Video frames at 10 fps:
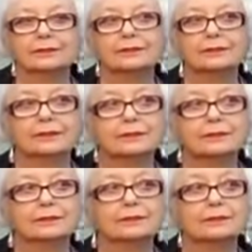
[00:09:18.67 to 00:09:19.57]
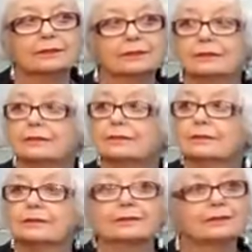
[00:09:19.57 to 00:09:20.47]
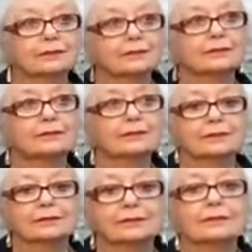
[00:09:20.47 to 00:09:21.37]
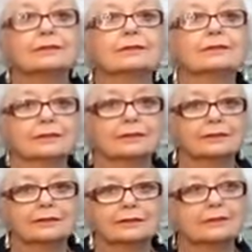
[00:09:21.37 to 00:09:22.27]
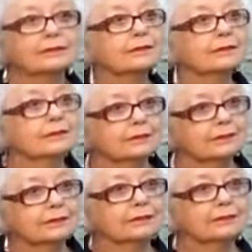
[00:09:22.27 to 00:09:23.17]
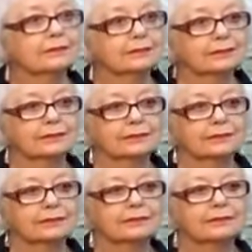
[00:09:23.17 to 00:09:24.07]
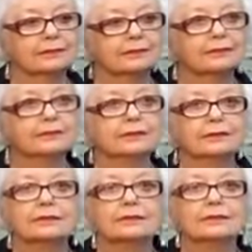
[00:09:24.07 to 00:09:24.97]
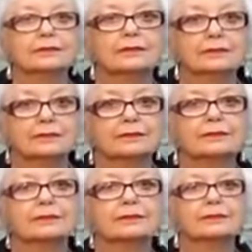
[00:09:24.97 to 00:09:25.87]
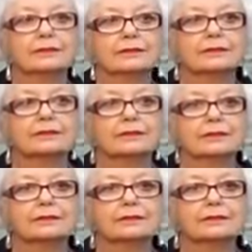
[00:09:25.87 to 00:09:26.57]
(not speaking)